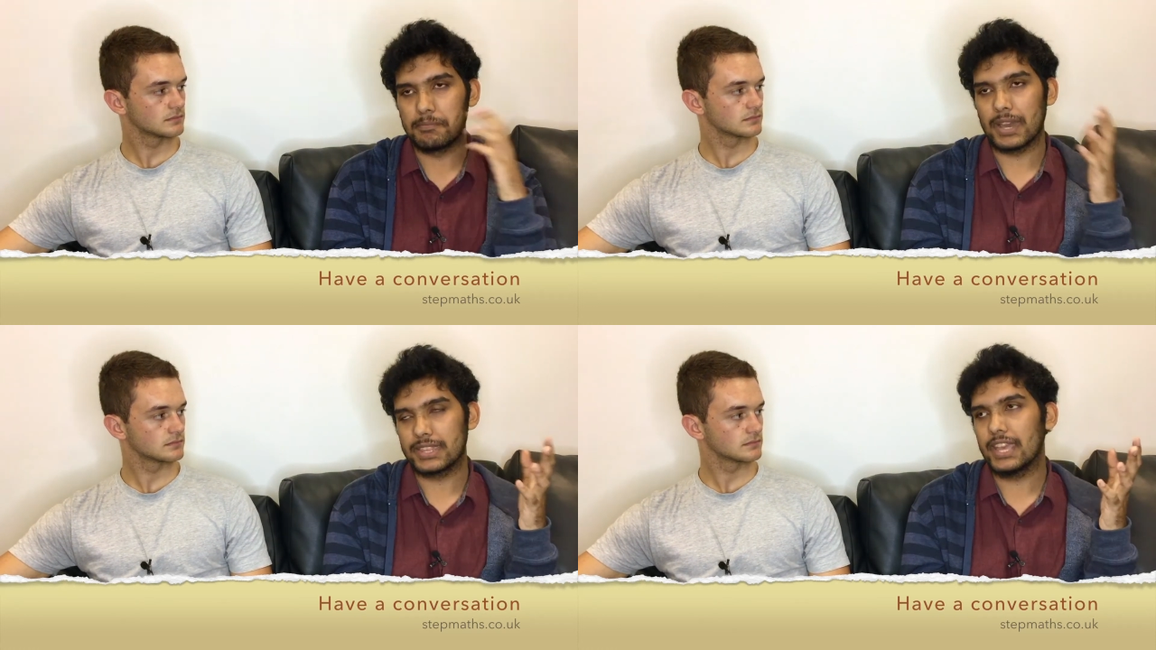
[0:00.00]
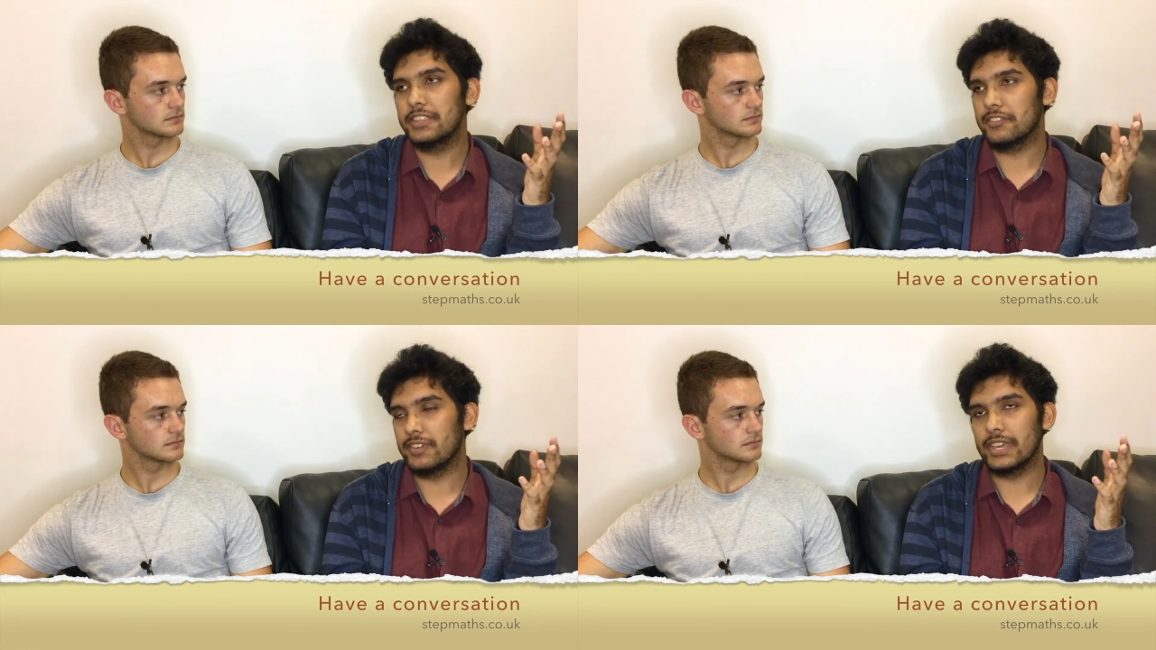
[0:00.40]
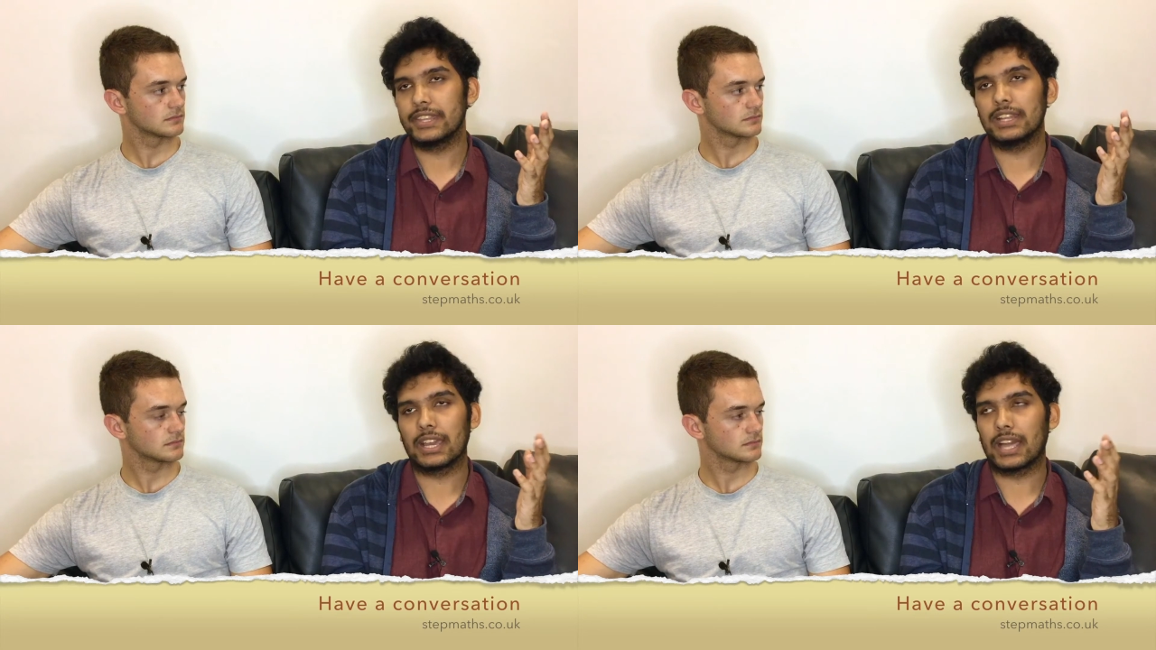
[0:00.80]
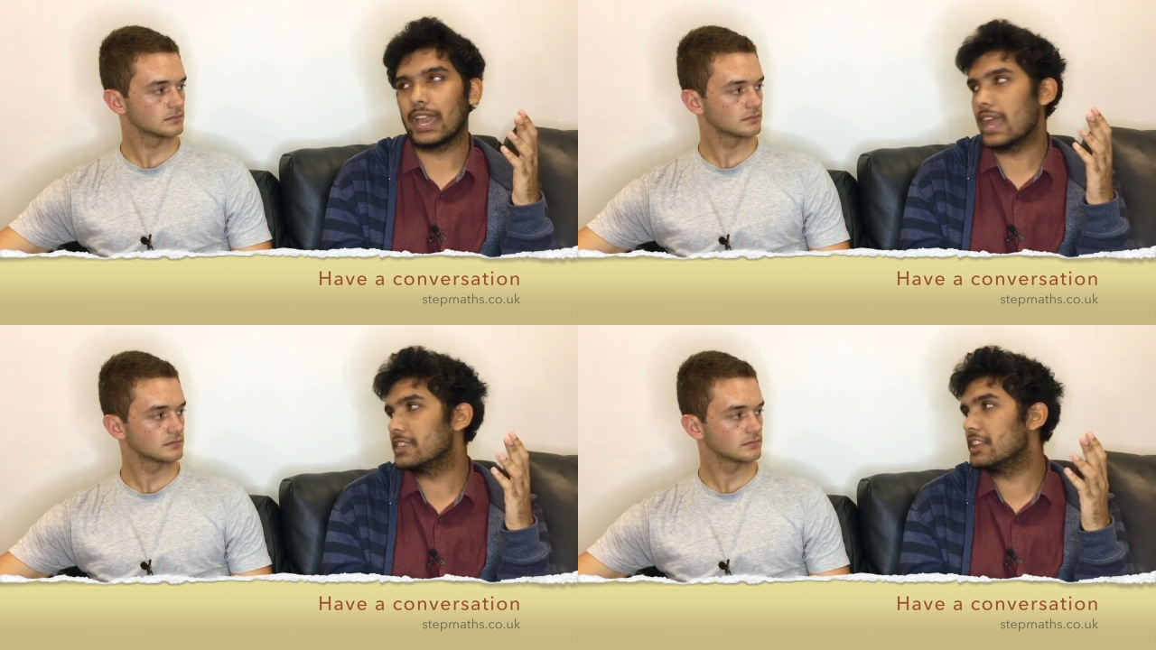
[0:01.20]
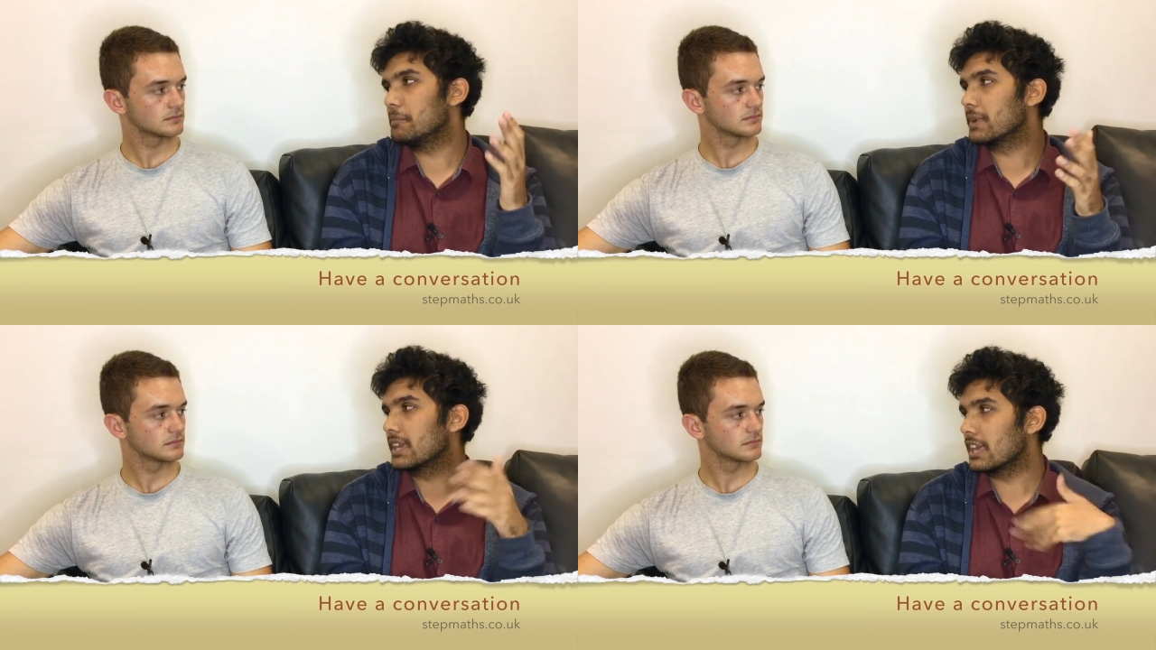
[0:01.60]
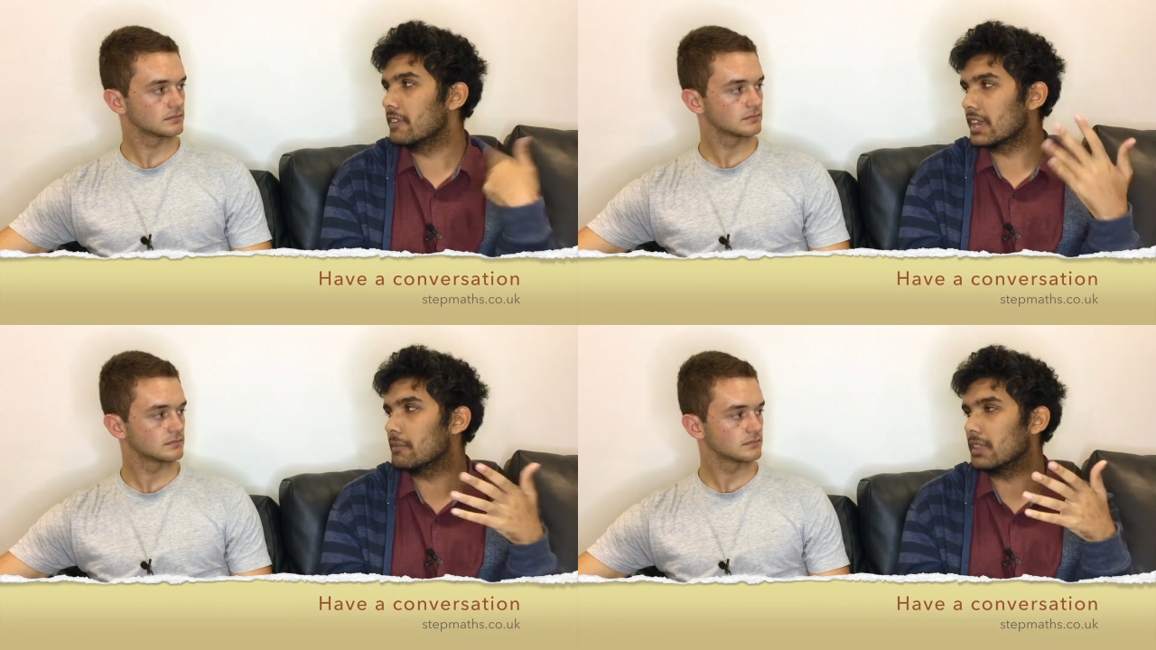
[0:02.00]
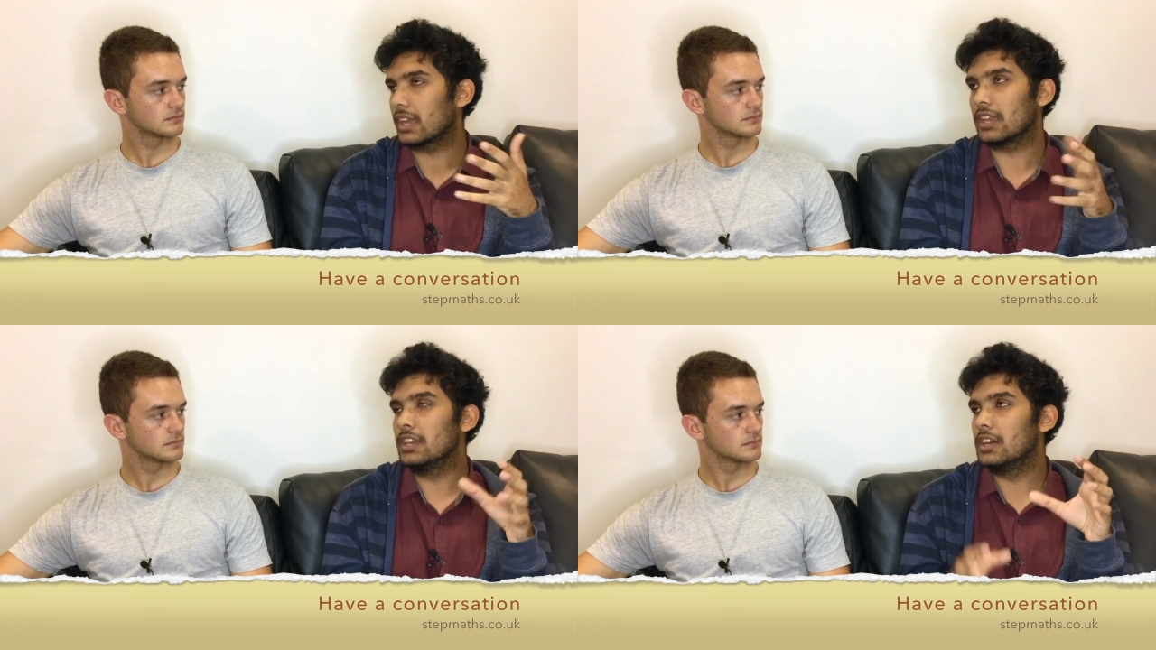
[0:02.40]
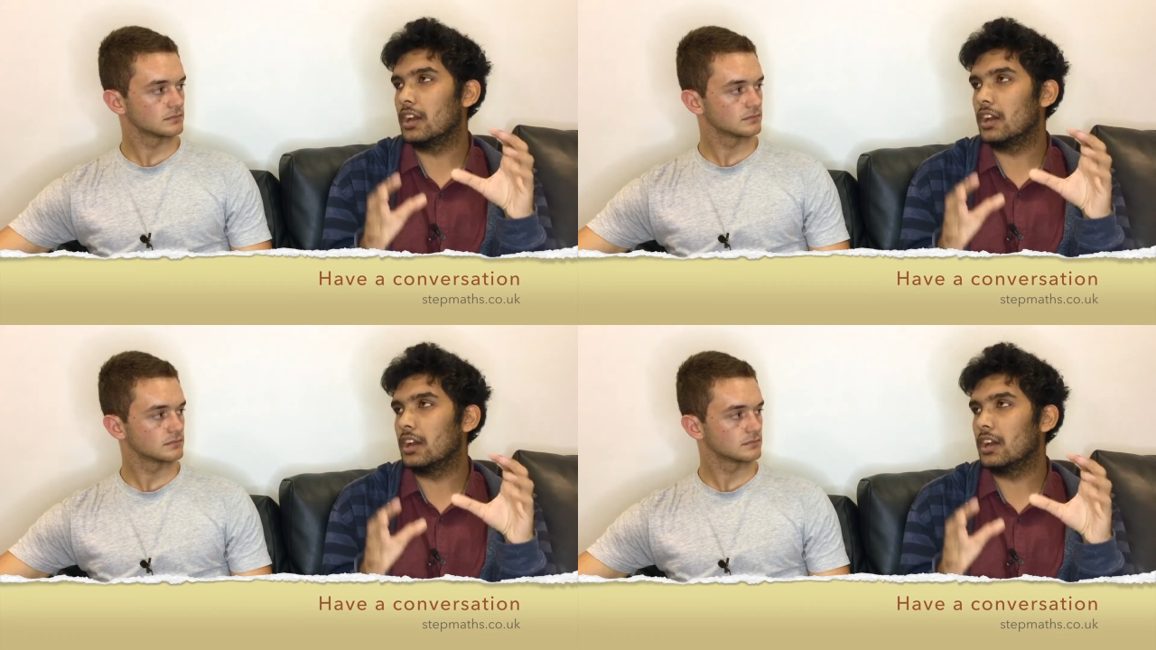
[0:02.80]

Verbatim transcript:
Speaker 1: by the end of it, like I ended up giving him like